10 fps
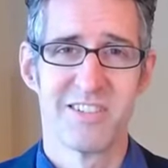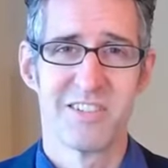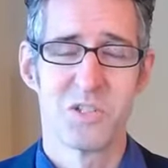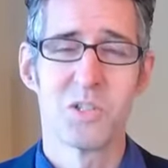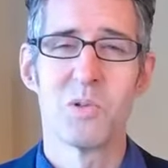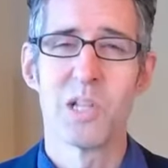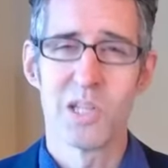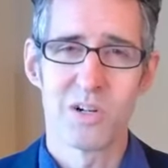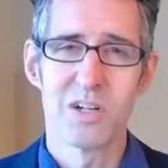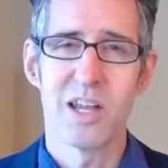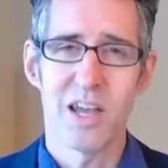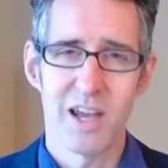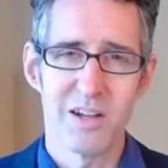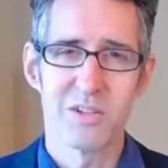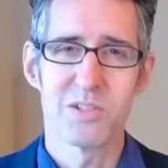to learn
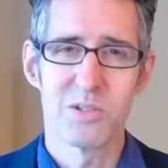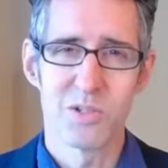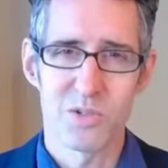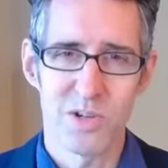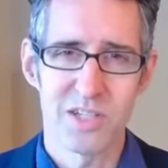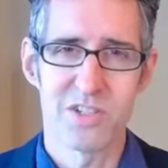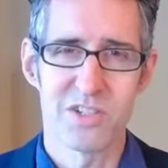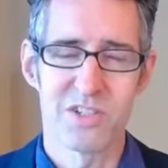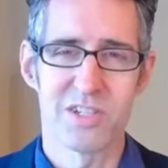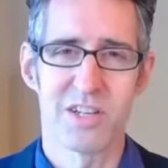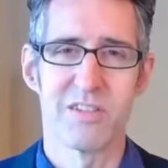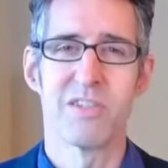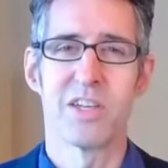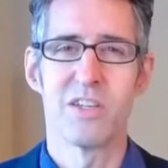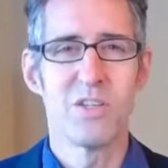how to trust yourself,
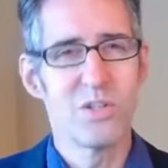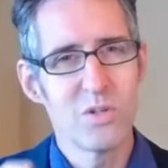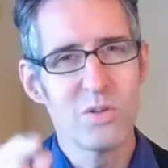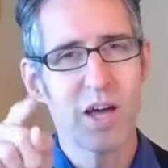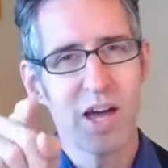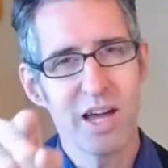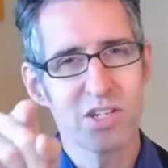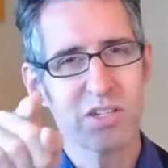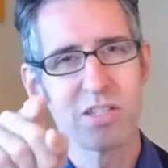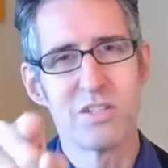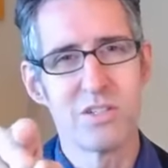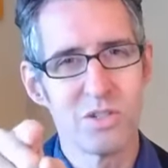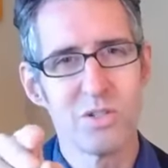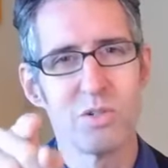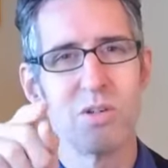that you actually
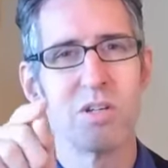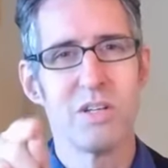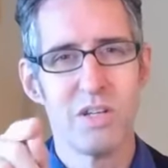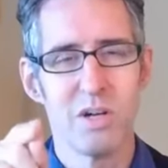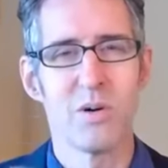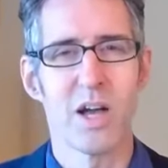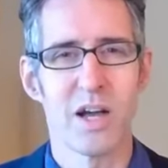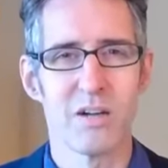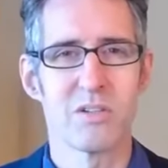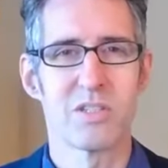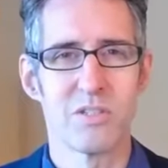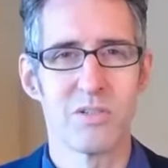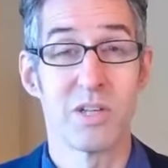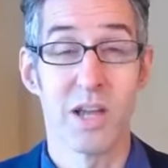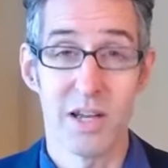do know how to
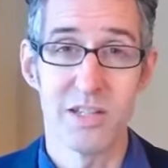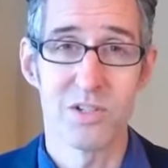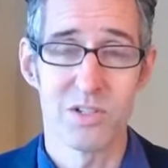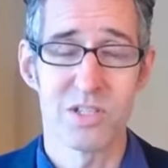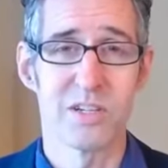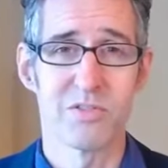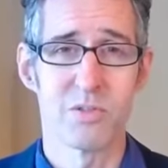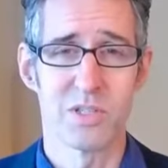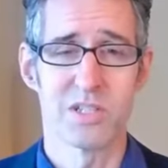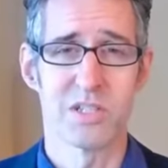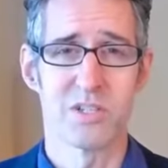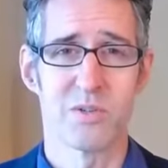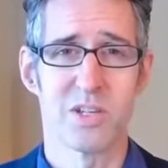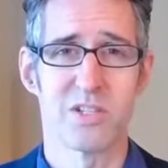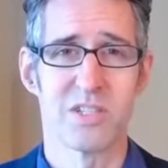guide yourself through these
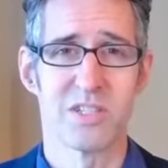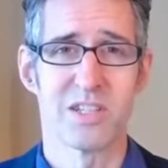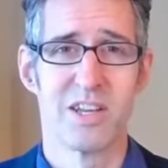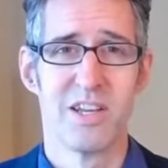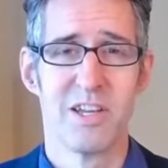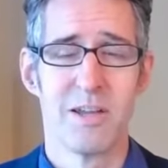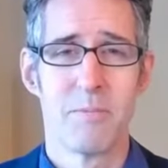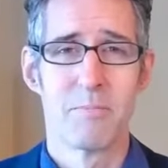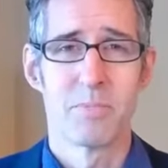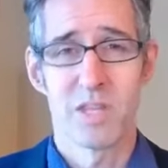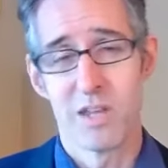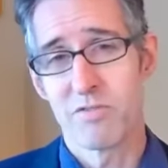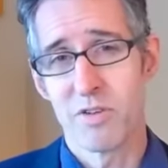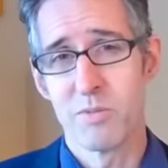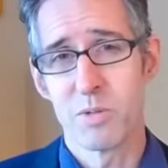situations. And
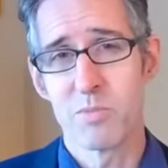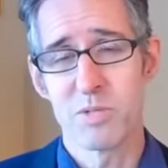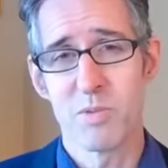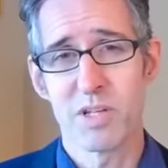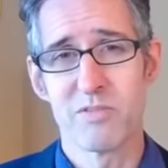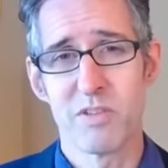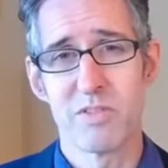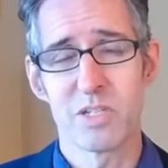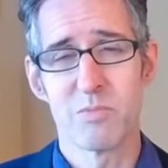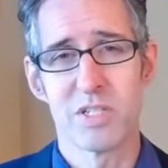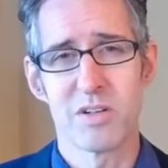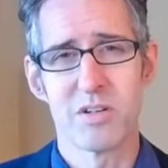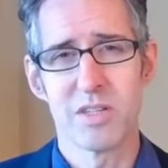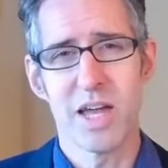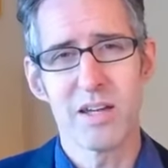from the perspective of this material,
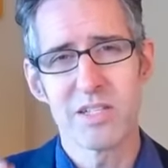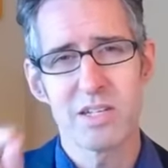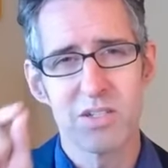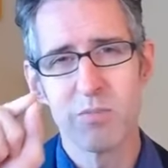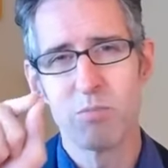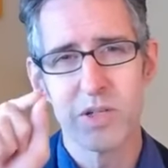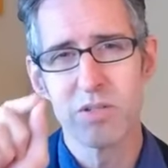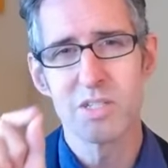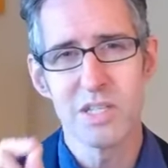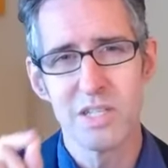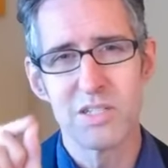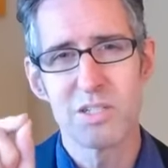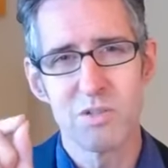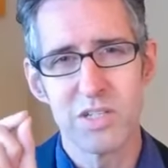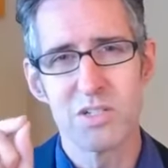that is actually built into
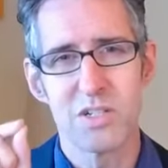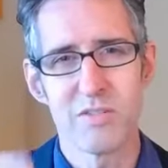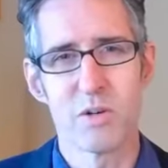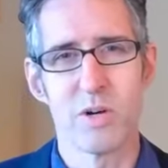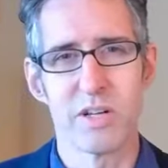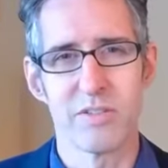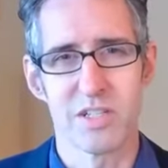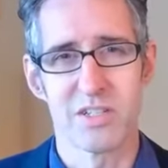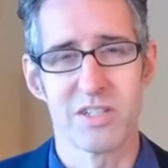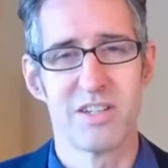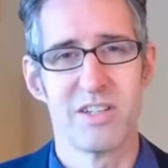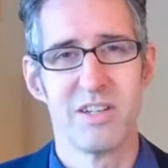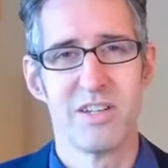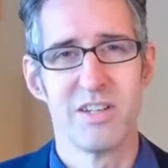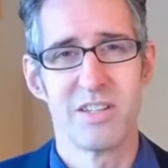each and every one of us.
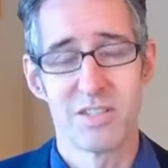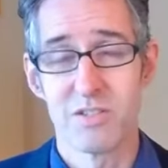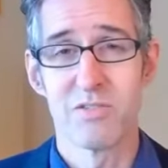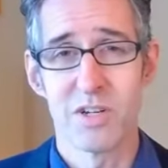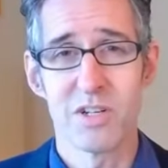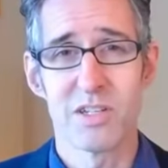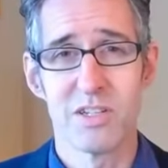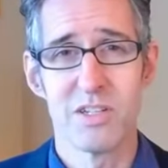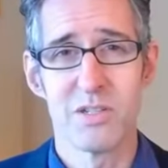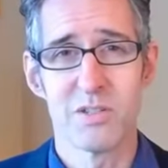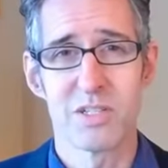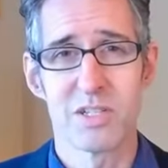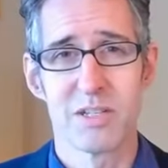It's a very good news.